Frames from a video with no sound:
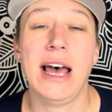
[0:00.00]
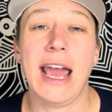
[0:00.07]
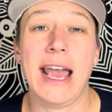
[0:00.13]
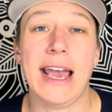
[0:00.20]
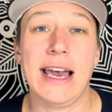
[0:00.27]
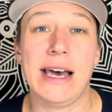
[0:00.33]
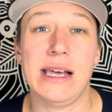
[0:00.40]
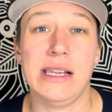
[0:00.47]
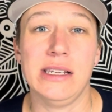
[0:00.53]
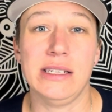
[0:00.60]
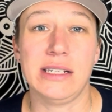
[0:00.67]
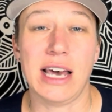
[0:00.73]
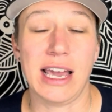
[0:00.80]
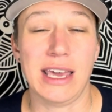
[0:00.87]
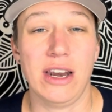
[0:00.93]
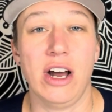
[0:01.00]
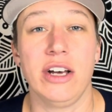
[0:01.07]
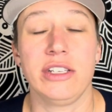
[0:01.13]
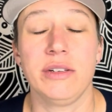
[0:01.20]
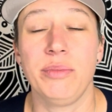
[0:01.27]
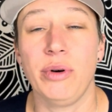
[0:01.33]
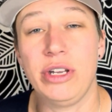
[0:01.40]
And I can
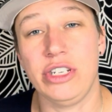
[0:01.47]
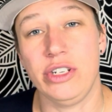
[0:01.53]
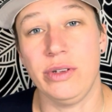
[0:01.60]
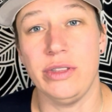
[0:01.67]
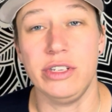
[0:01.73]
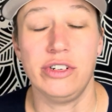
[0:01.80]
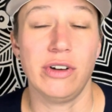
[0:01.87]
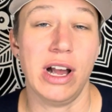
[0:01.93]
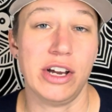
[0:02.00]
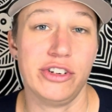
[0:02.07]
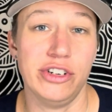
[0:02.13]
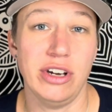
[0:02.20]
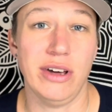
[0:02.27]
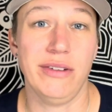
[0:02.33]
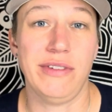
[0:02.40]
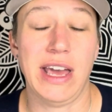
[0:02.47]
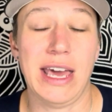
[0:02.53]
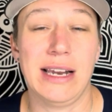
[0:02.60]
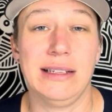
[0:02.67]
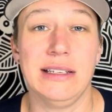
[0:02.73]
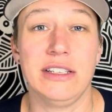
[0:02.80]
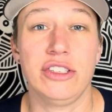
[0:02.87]
also point you in the direction of
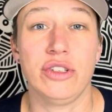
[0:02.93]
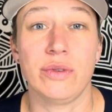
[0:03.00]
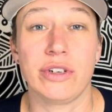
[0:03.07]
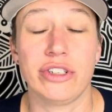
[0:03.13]
analysts who are